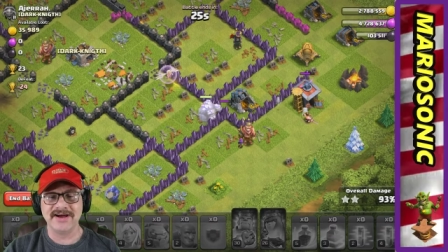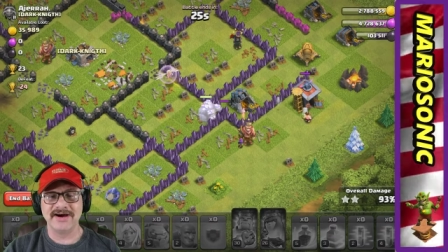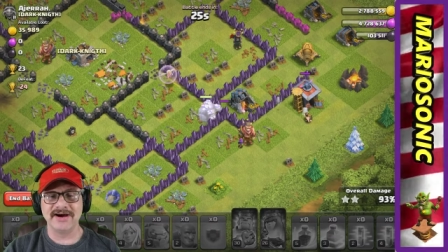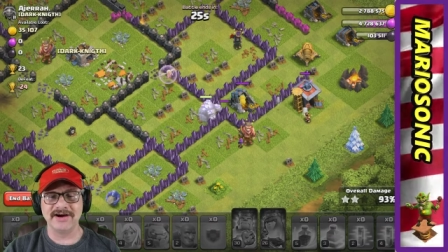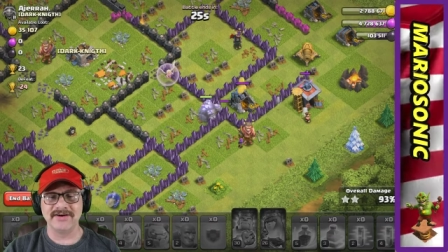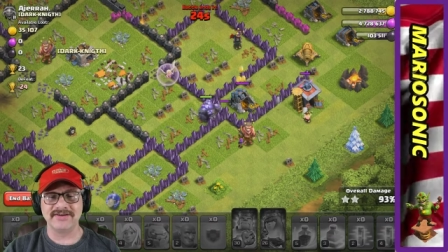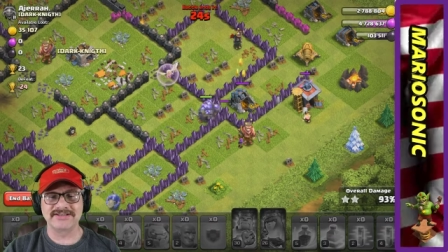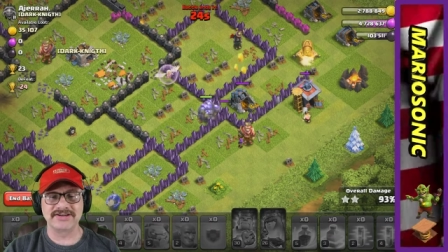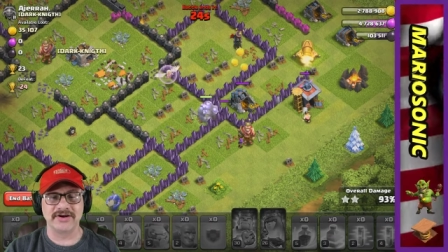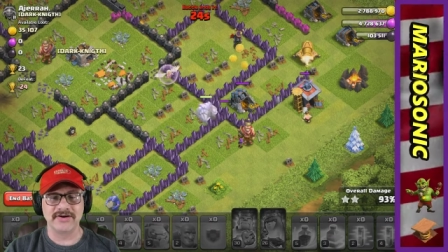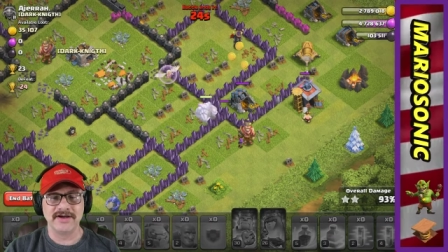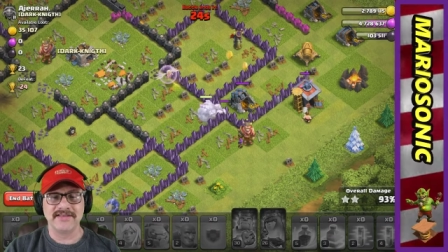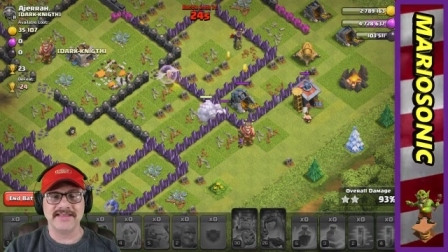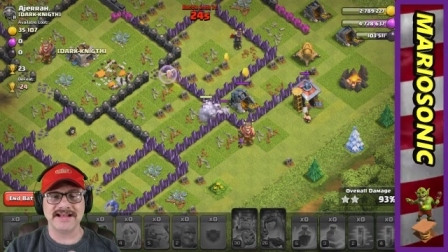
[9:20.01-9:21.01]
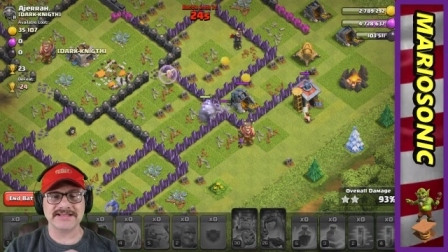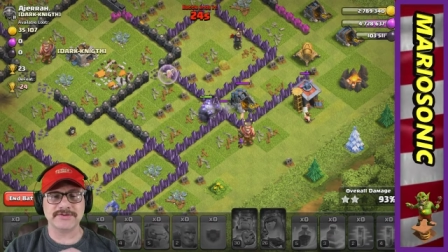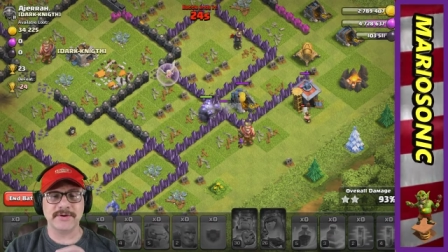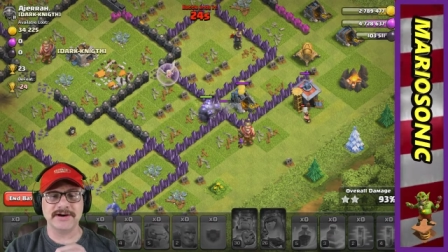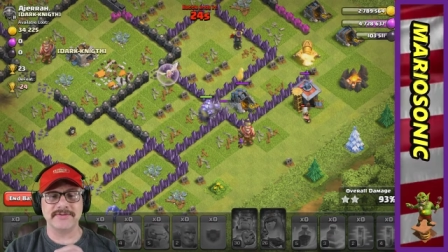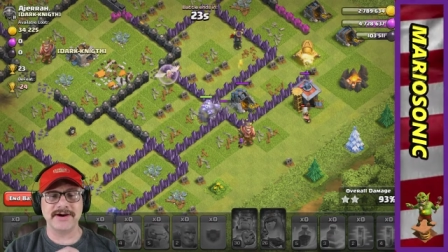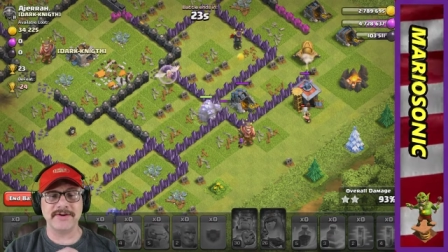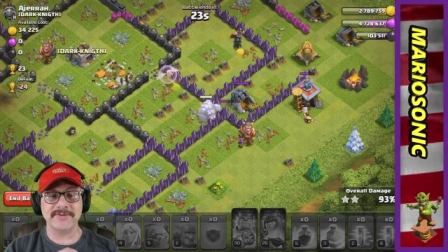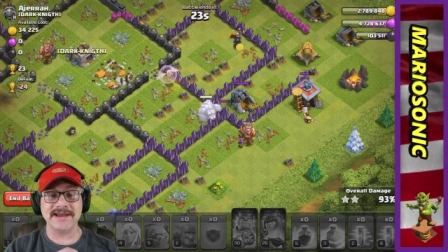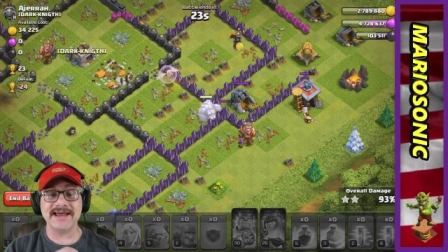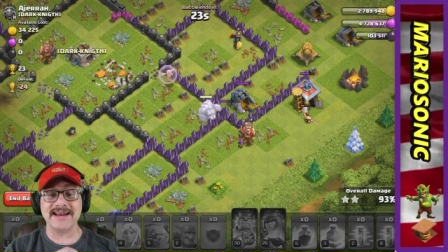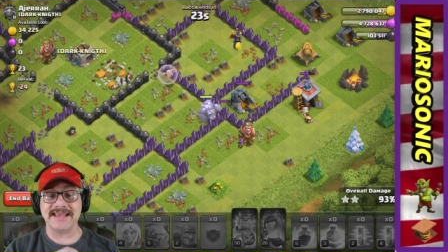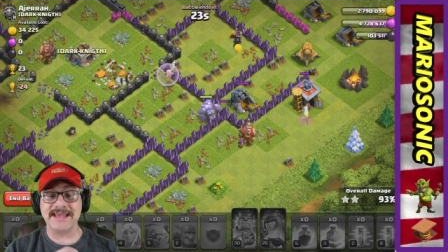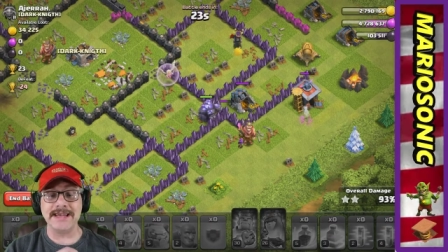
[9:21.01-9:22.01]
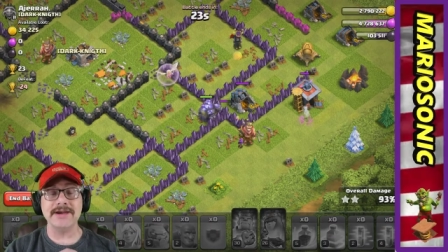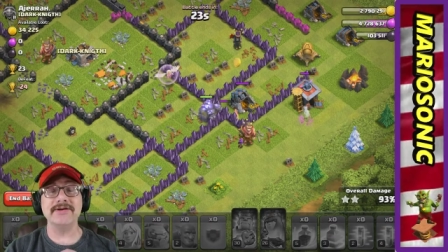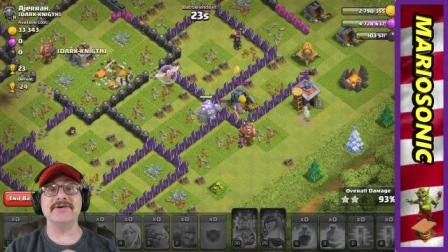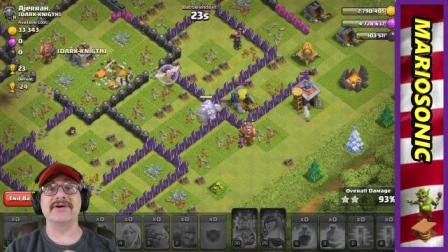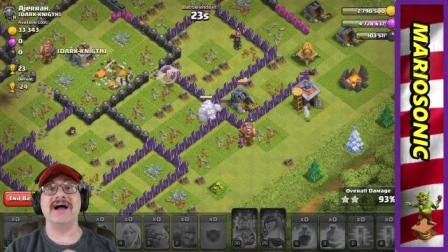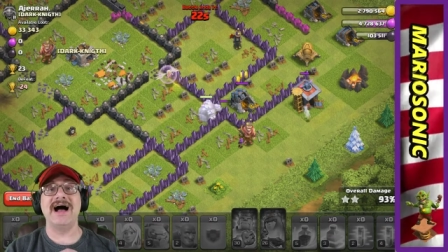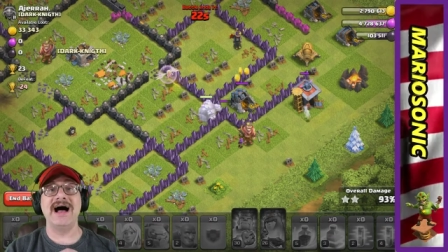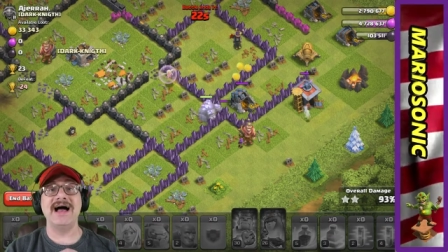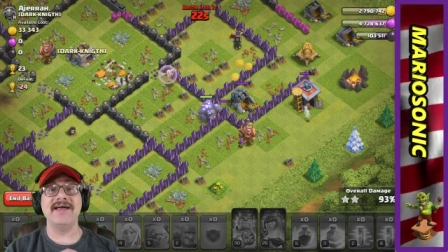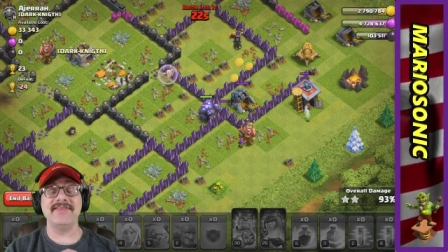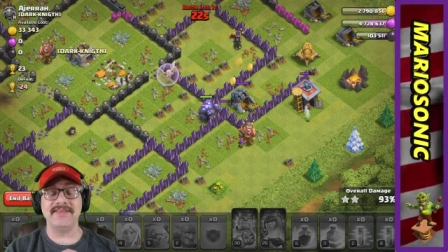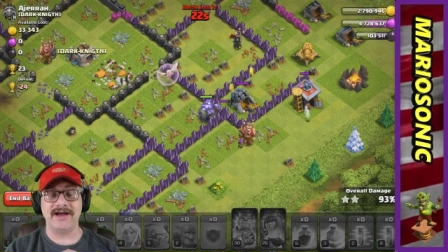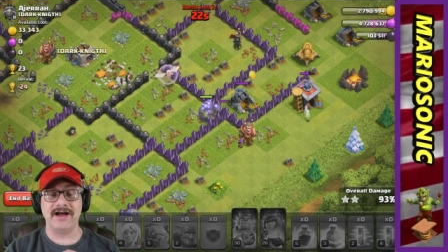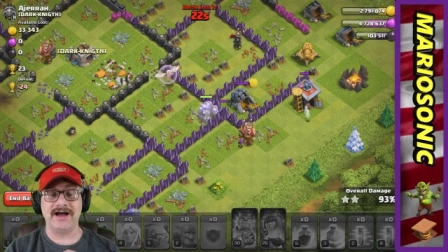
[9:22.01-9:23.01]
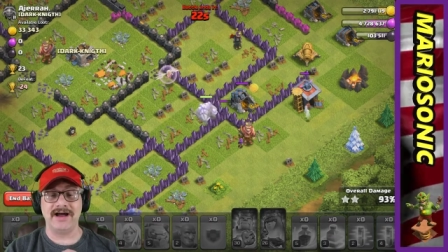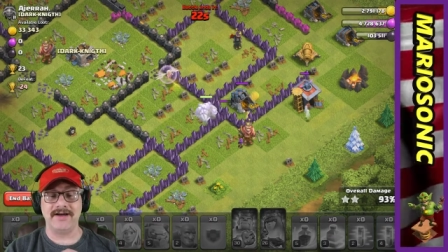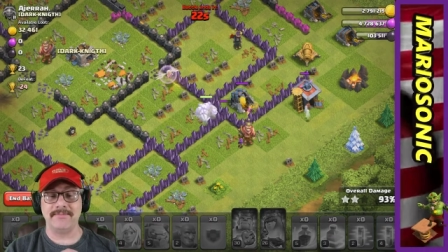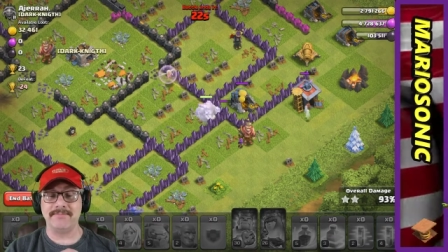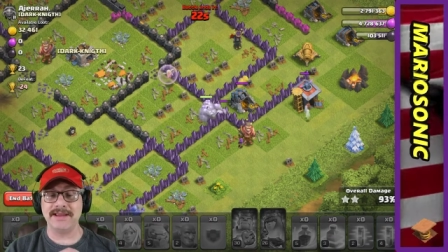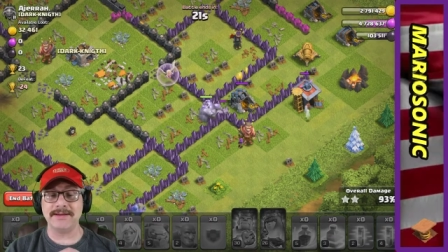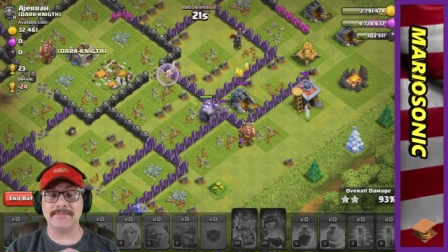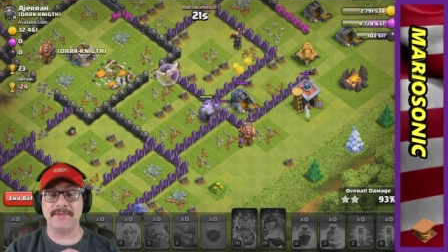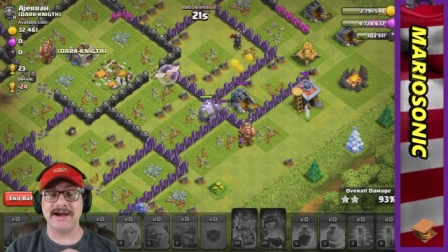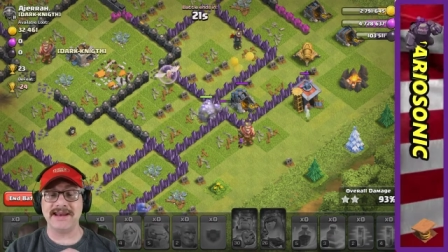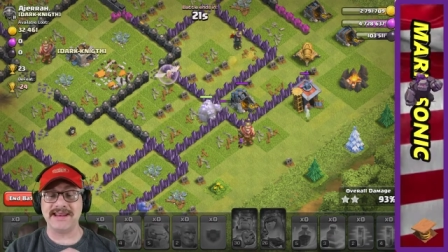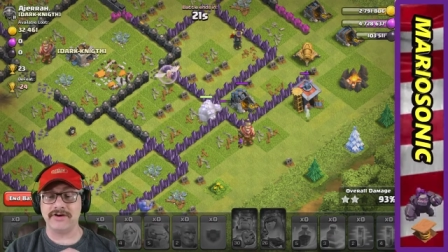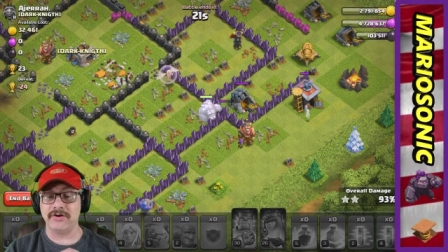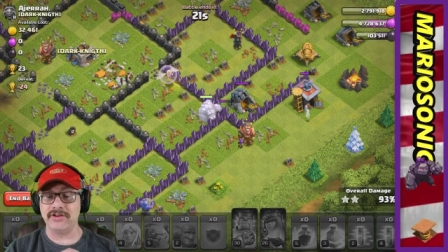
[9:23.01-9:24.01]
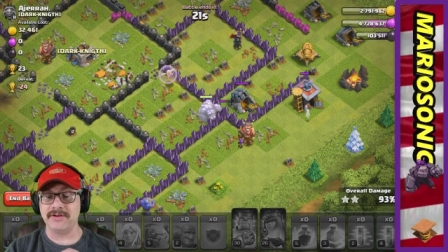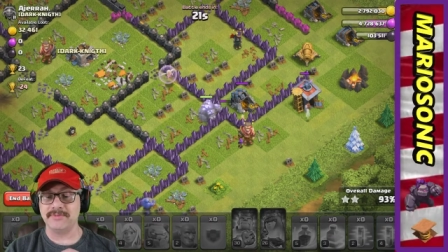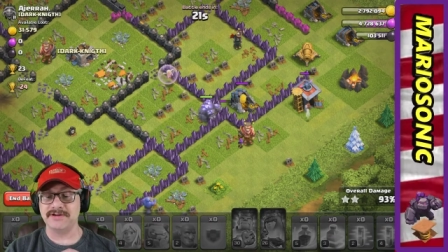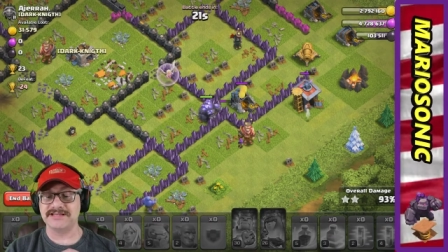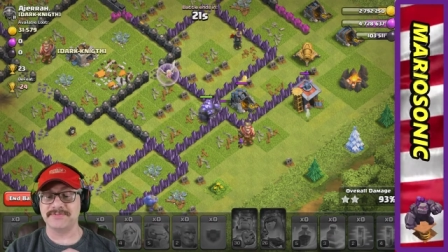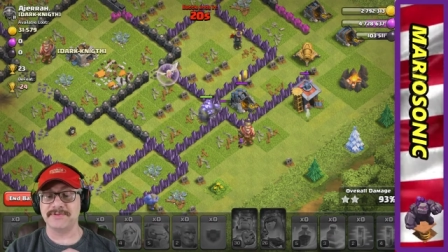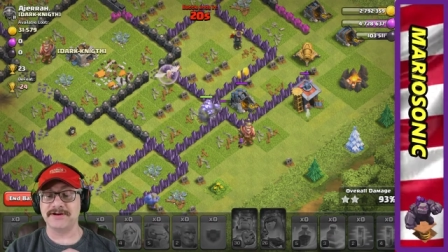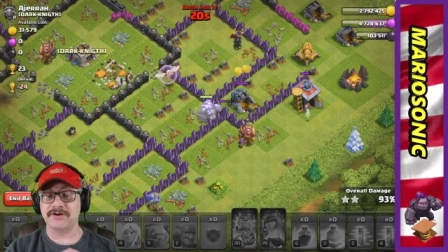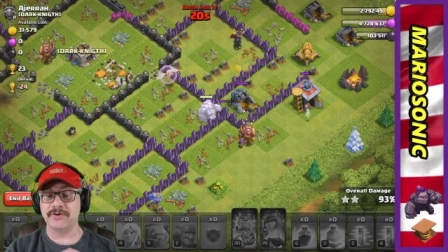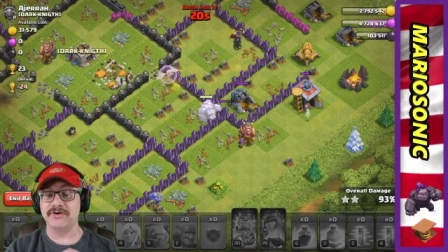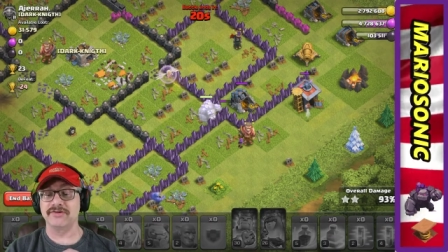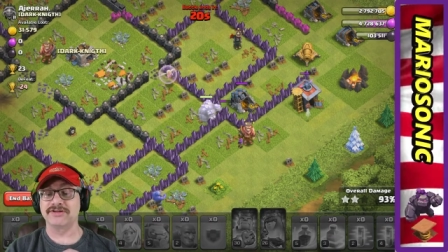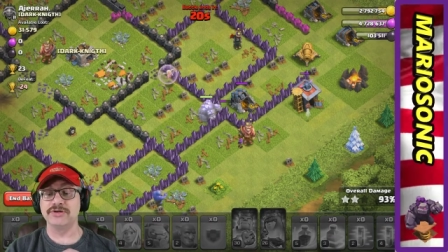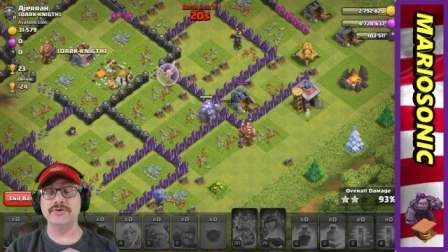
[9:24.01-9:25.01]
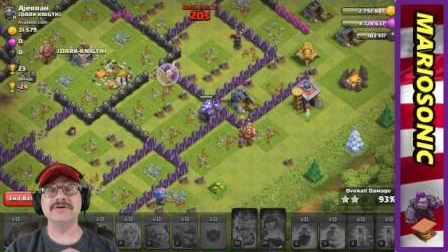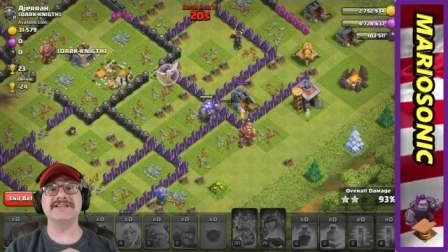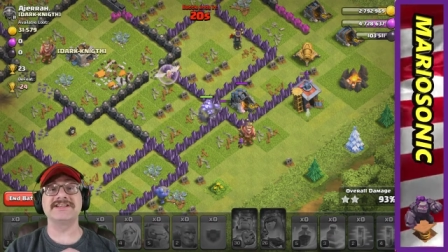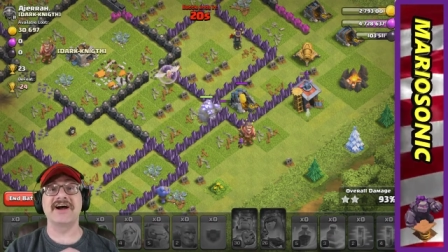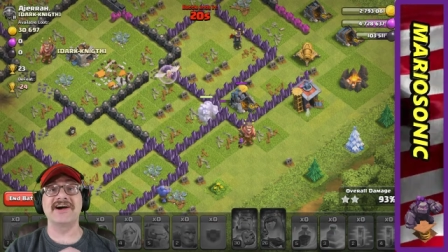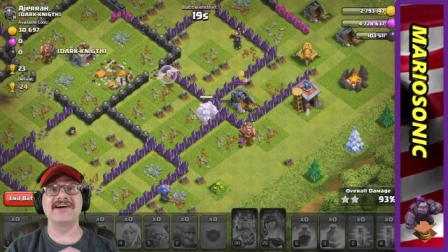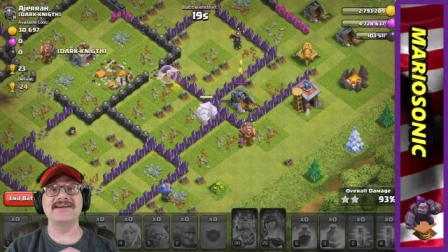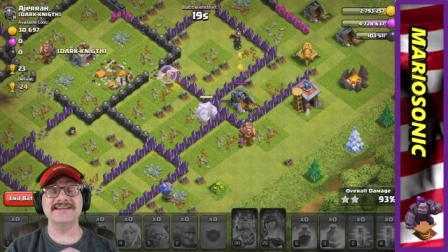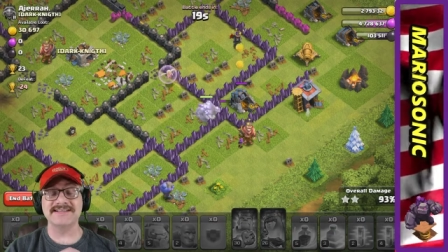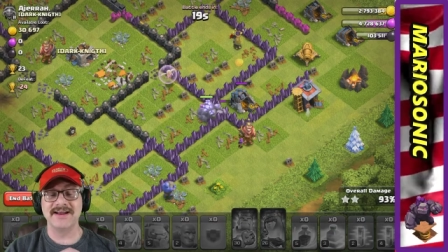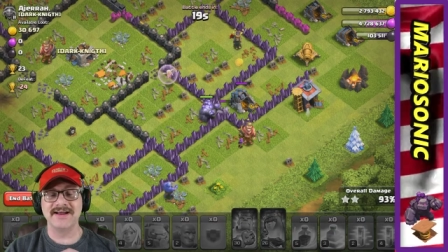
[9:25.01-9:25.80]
Uh-oh, so that's quite all right. We got a healer on the uh, big mighty golem, which is pretty cool. Two stars,